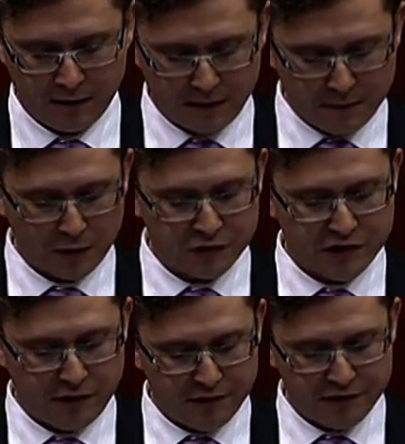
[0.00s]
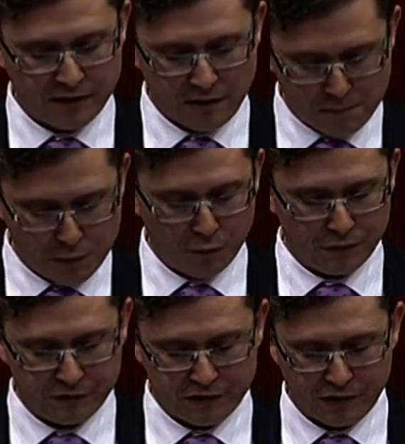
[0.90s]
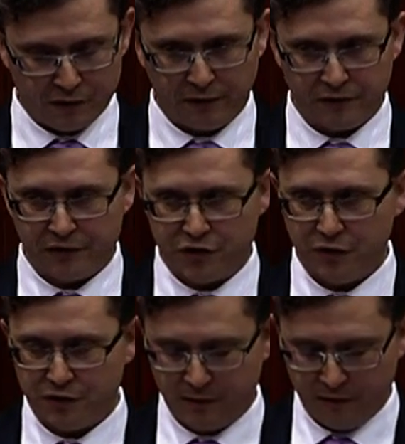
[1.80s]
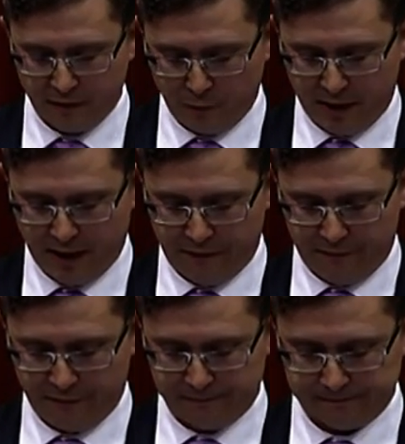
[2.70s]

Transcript: the most cherished and important social institution that we have.